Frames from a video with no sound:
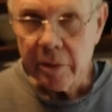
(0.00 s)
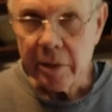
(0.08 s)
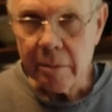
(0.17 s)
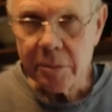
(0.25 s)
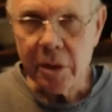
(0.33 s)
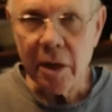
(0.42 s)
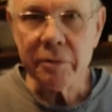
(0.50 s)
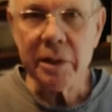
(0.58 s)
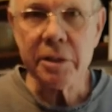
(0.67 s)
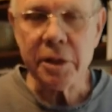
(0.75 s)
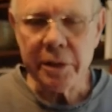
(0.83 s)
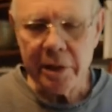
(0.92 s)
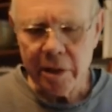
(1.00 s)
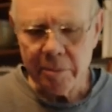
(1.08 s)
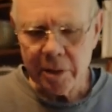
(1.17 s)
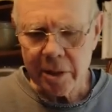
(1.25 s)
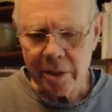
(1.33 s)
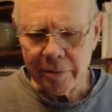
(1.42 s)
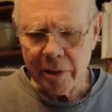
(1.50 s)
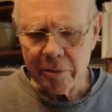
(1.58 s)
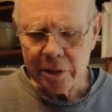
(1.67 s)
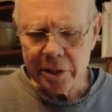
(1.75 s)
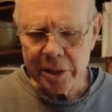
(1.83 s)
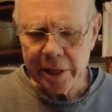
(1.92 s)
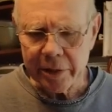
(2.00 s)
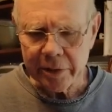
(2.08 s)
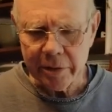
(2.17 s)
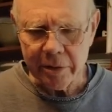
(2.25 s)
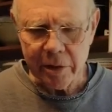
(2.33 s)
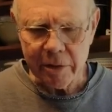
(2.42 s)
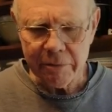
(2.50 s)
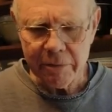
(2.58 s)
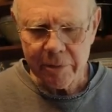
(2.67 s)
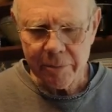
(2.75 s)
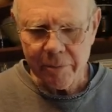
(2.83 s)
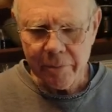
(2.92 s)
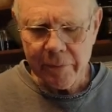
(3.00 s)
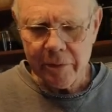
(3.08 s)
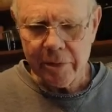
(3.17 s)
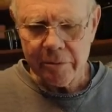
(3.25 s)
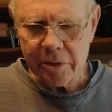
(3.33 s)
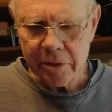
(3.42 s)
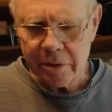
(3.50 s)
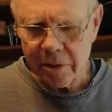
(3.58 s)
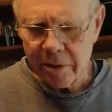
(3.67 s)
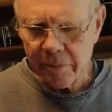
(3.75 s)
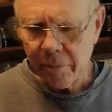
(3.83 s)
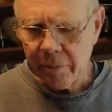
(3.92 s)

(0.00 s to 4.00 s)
comes off easy now because I've already taken it off. It was a